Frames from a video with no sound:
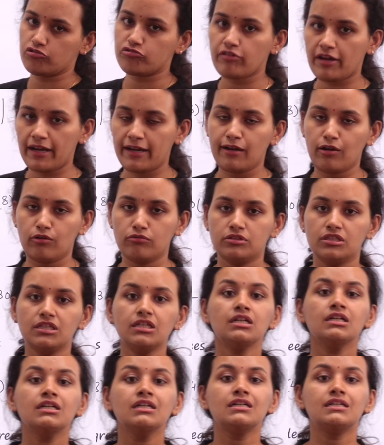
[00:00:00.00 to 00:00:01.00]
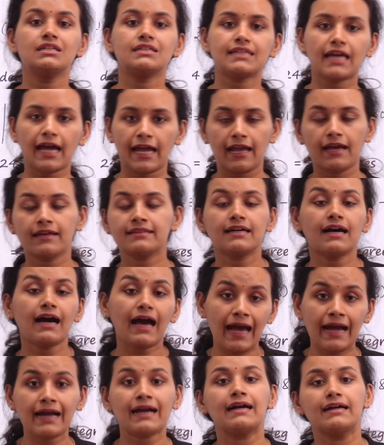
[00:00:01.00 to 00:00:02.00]
to find out the the
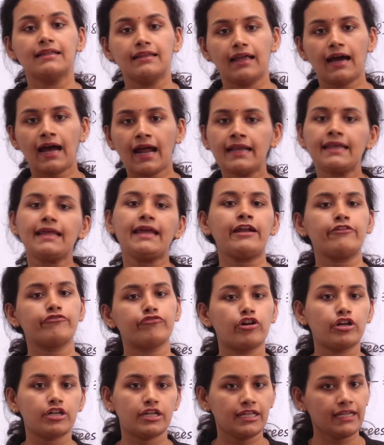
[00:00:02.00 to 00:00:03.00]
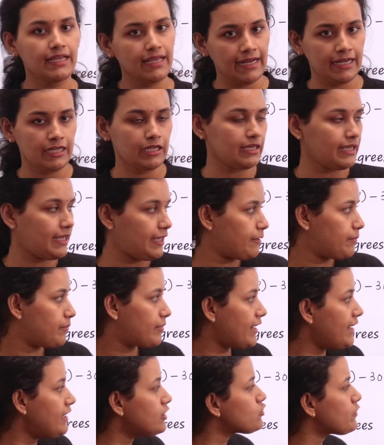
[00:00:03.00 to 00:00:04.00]
angle at 8.48 am
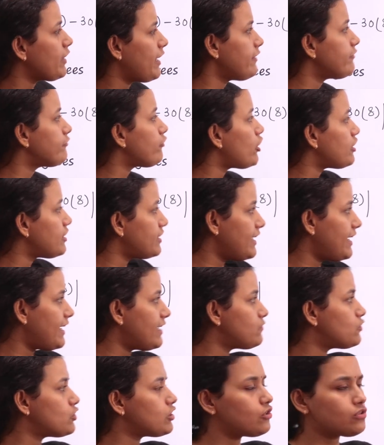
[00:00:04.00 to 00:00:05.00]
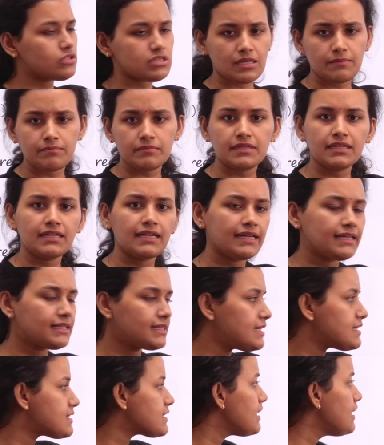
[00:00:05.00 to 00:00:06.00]
right so 8.48 would look something like
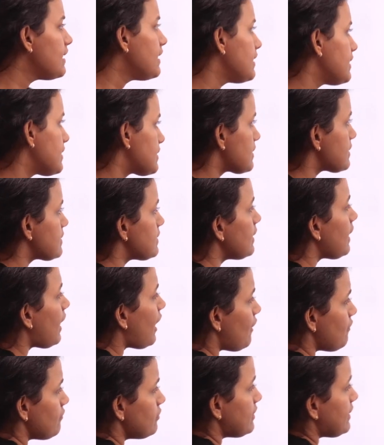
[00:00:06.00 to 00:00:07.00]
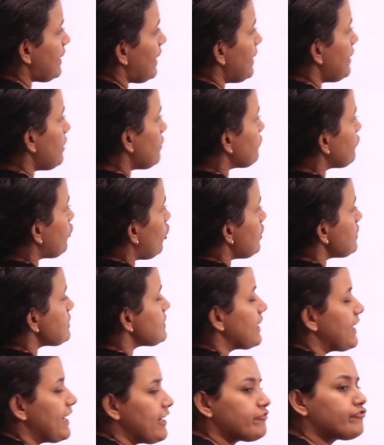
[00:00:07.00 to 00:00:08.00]
this this is the hour hand of course
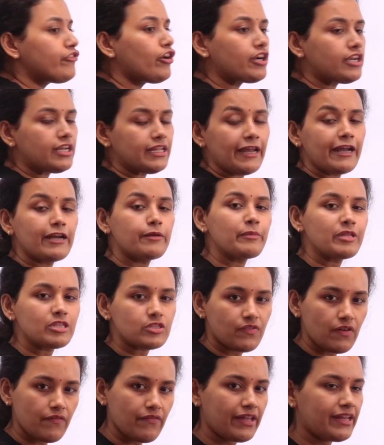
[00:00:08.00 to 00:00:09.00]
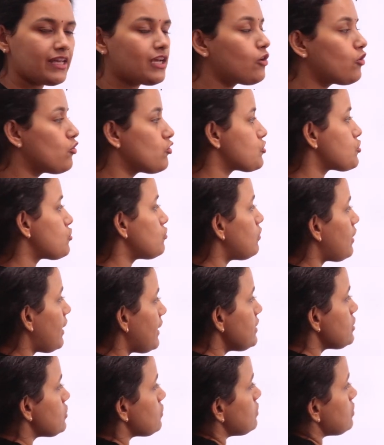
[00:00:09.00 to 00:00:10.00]
8.48 means we're very close to
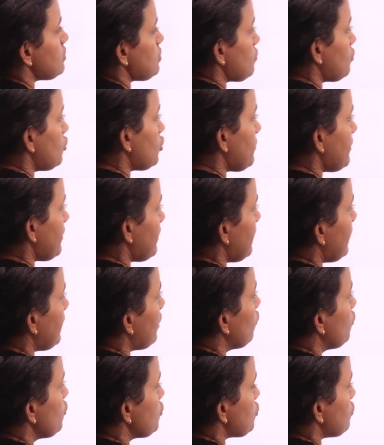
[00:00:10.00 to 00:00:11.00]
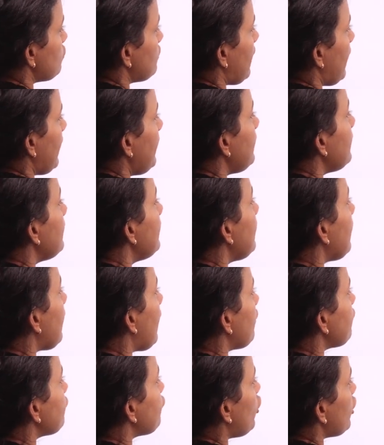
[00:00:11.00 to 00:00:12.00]
9 so this is going to be really close to 9
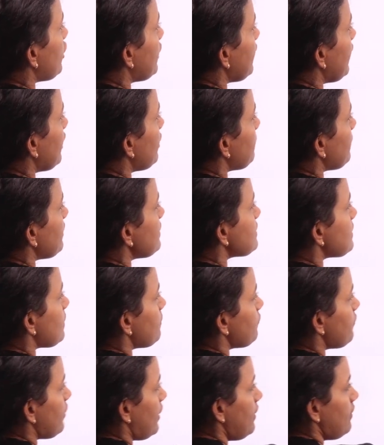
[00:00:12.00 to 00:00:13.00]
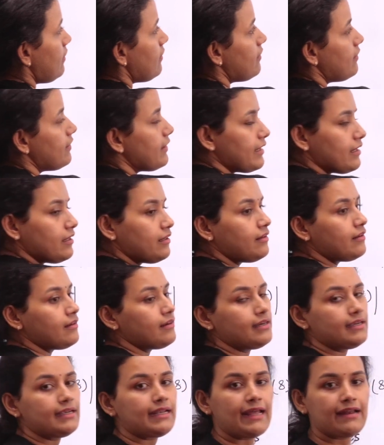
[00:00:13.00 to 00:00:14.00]
and 48 means somewhere near
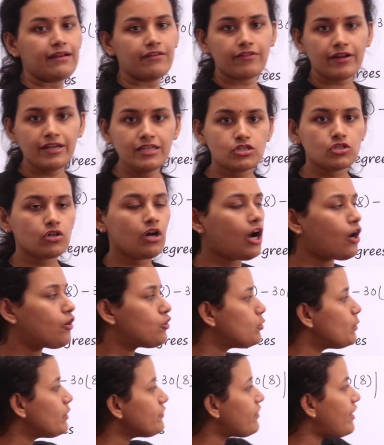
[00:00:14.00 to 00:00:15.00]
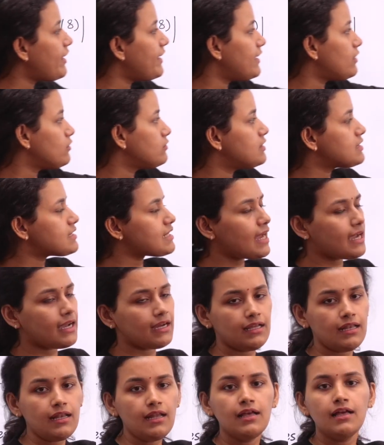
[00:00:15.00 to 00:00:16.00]
10 right so how do we find out this
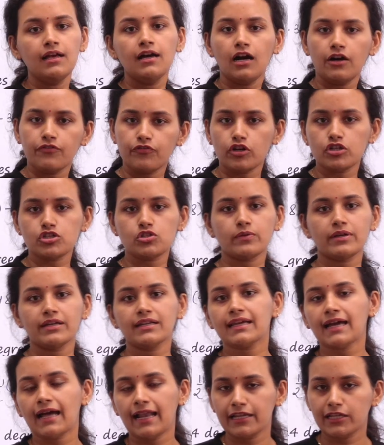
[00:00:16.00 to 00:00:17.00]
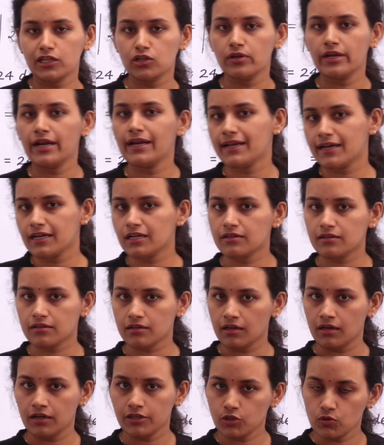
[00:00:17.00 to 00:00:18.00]
angle of course you can calculate it
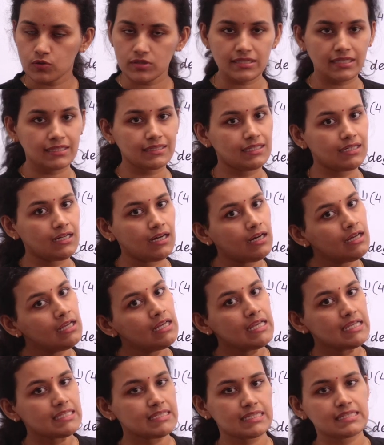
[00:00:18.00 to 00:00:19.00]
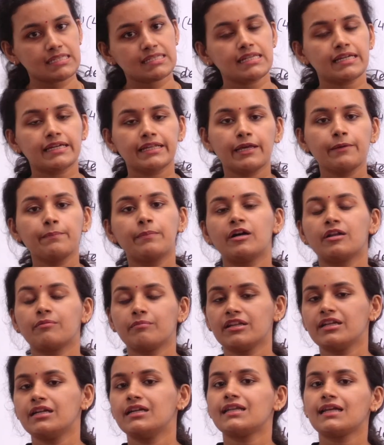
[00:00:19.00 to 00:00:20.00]
uh, using the 6 degree per
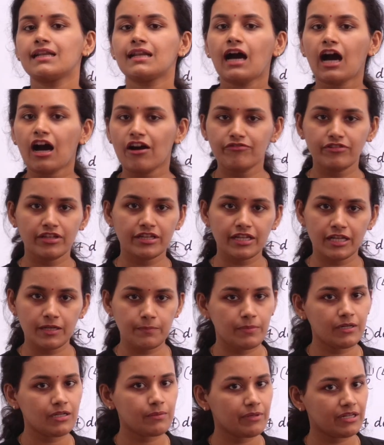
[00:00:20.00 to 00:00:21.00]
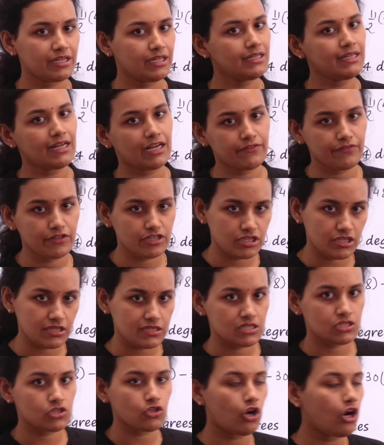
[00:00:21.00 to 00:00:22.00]
minute and half degree per minute that we
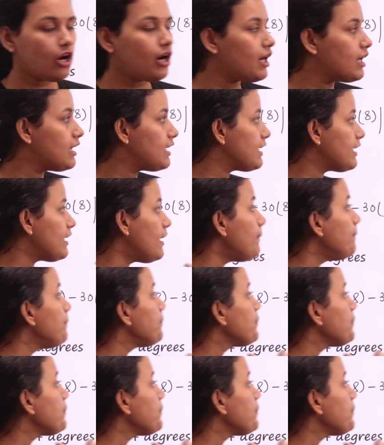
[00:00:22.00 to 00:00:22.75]
just saw earlier